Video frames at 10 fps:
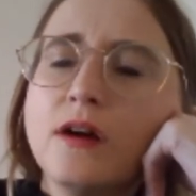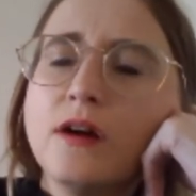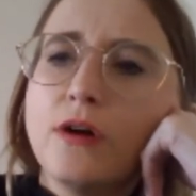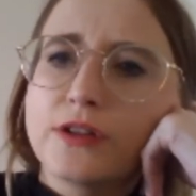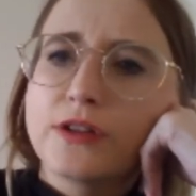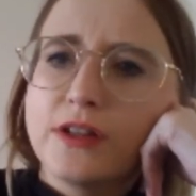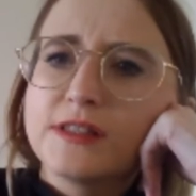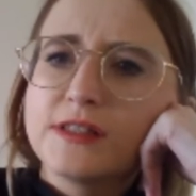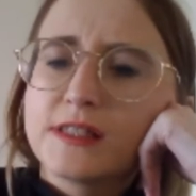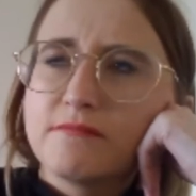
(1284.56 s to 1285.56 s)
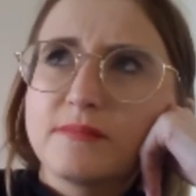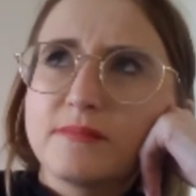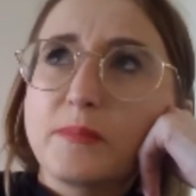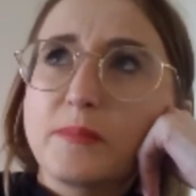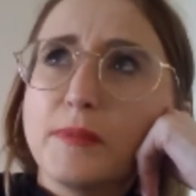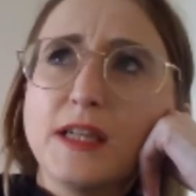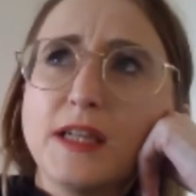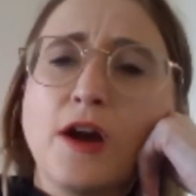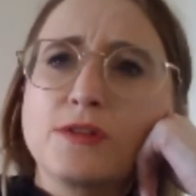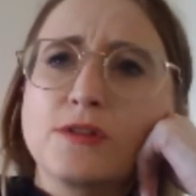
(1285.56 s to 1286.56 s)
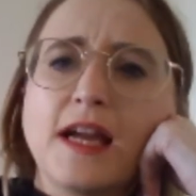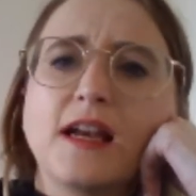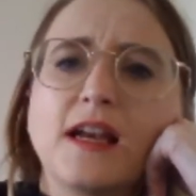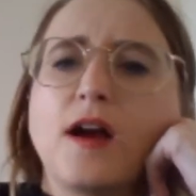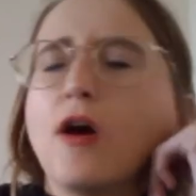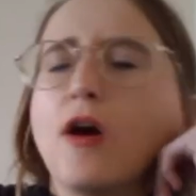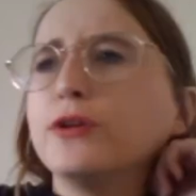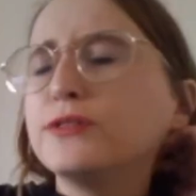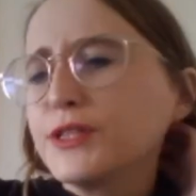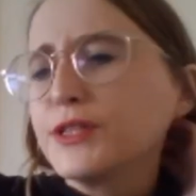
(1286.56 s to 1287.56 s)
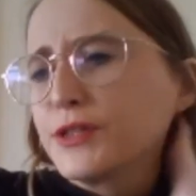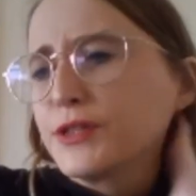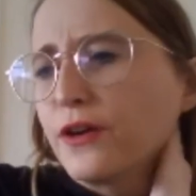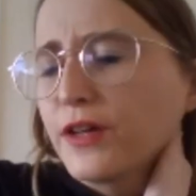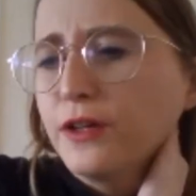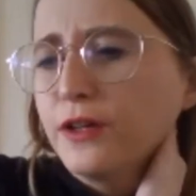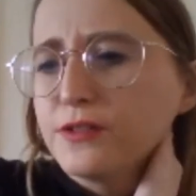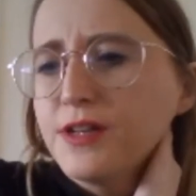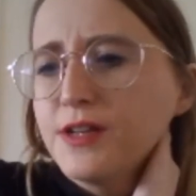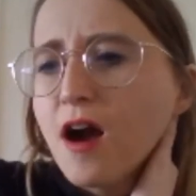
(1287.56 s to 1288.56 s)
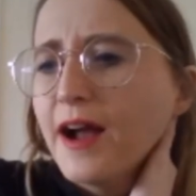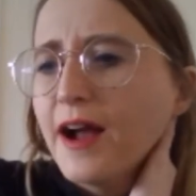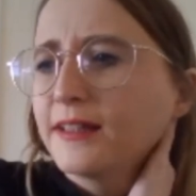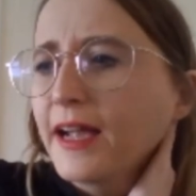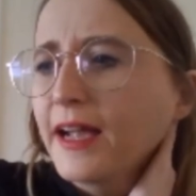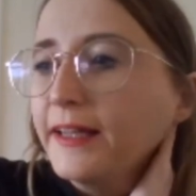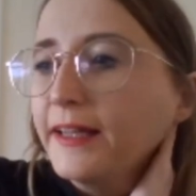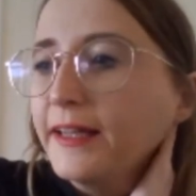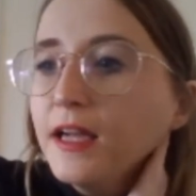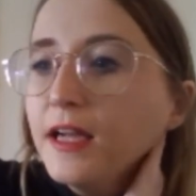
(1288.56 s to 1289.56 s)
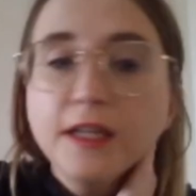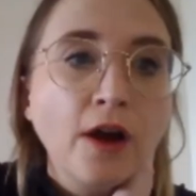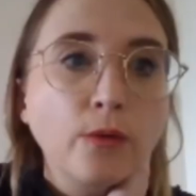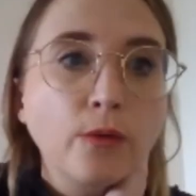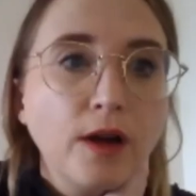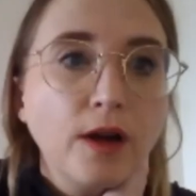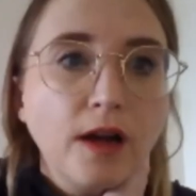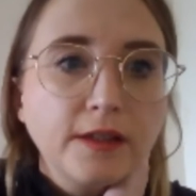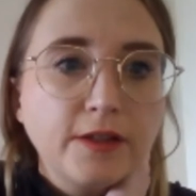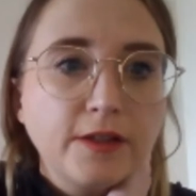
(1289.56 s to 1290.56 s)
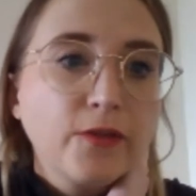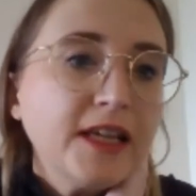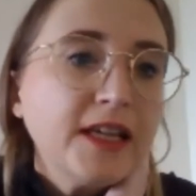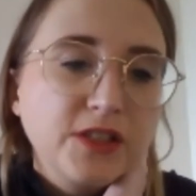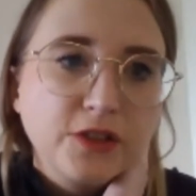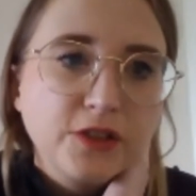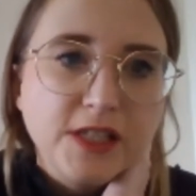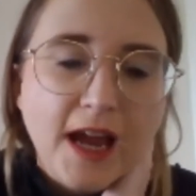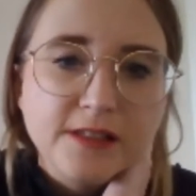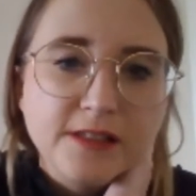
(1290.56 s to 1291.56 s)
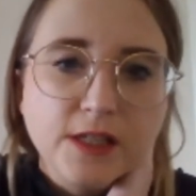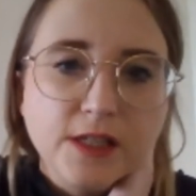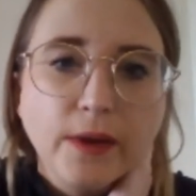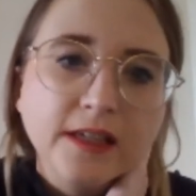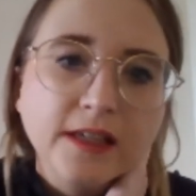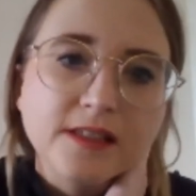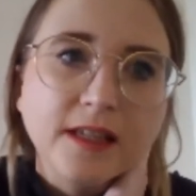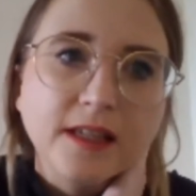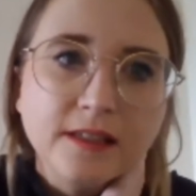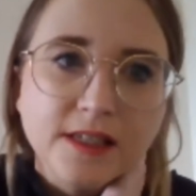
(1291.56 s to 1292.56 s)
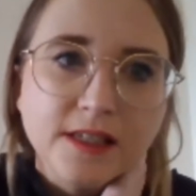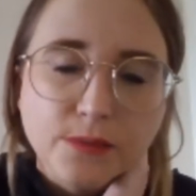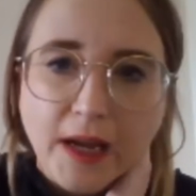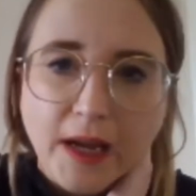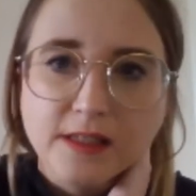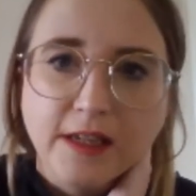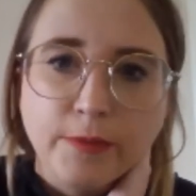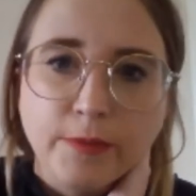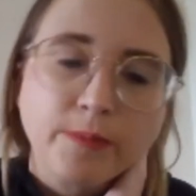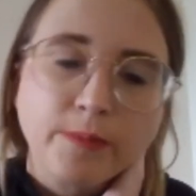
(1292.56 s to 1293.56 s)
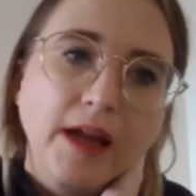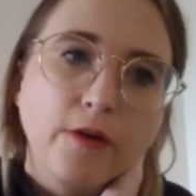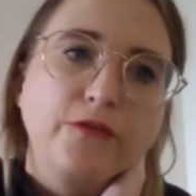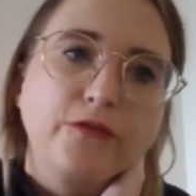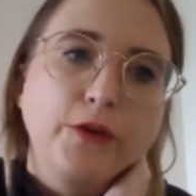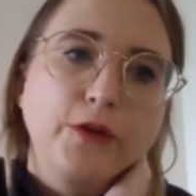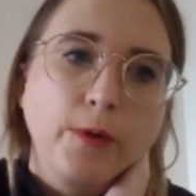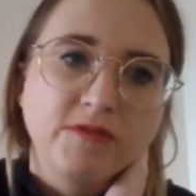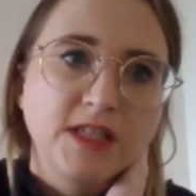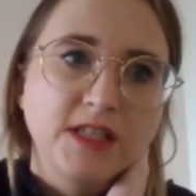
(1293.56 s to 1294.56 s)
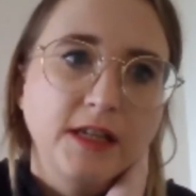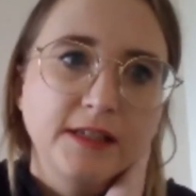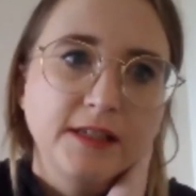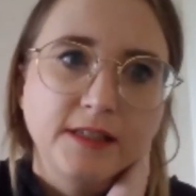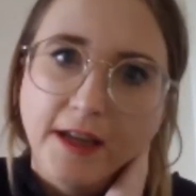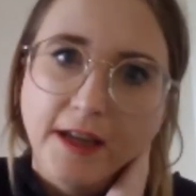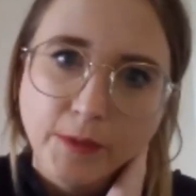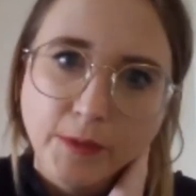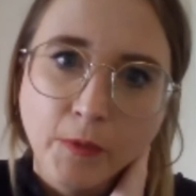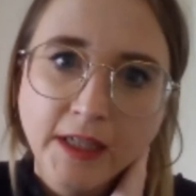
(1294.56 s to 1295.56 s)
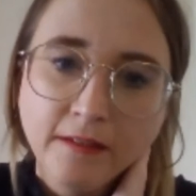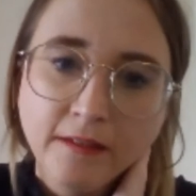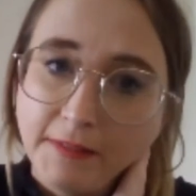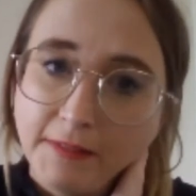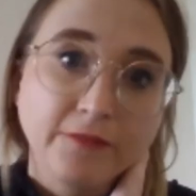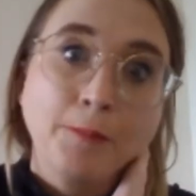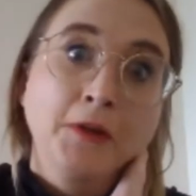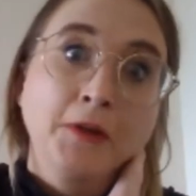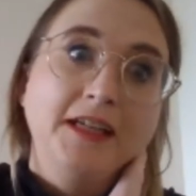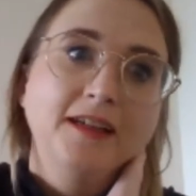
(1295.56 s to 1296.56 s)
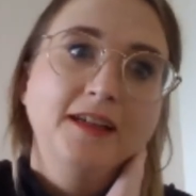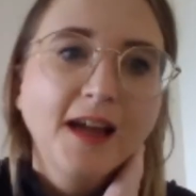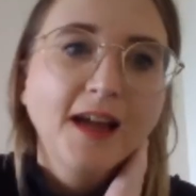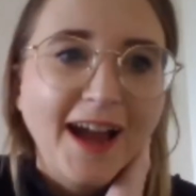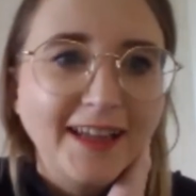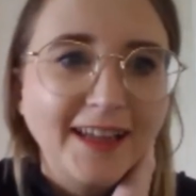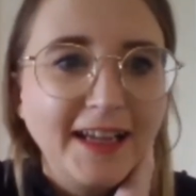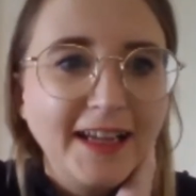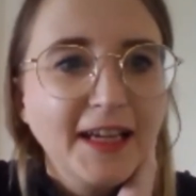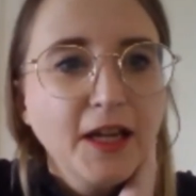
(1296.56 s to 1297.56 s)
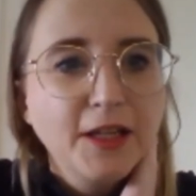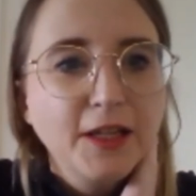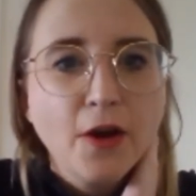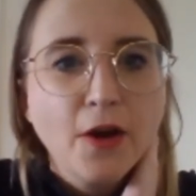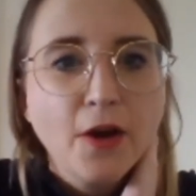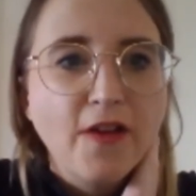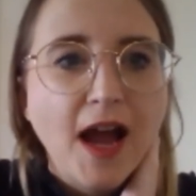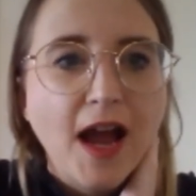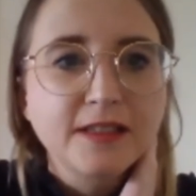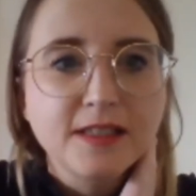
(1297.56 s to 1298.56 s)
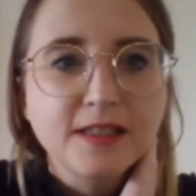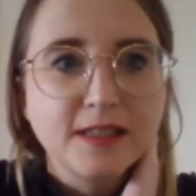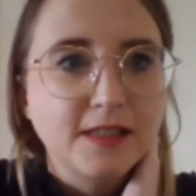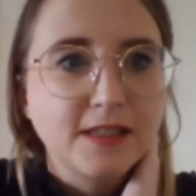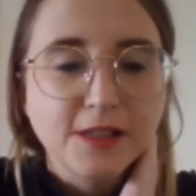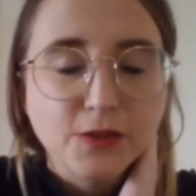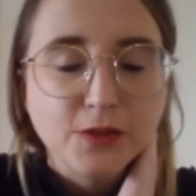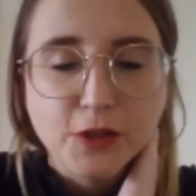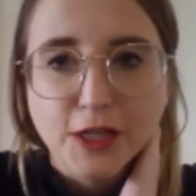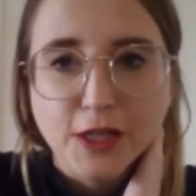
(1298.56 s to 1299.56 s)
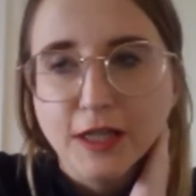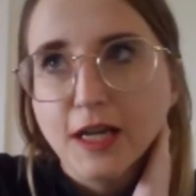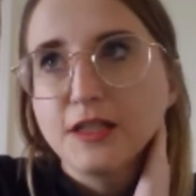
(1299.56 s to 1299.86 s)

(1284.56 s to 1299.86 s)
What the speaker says: others, you know, say like, oh, who's deserving, who's not. And like, you know, the research says the quickest and easiest way to lift people out of food poverty is to give them money, give them money. And like, you know, I've had this discussion